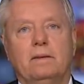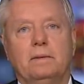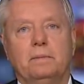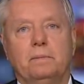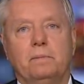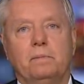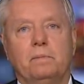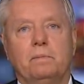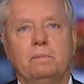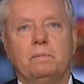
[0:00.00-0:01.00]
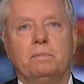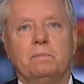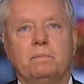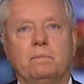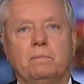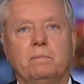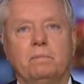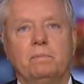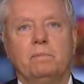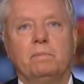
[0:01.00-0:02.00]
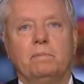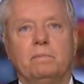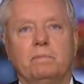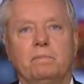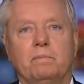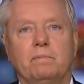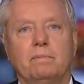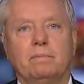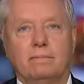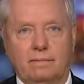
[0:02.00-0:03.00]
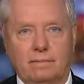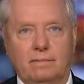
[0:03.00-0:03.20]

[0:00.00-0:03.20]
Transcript: This person isn't speaking.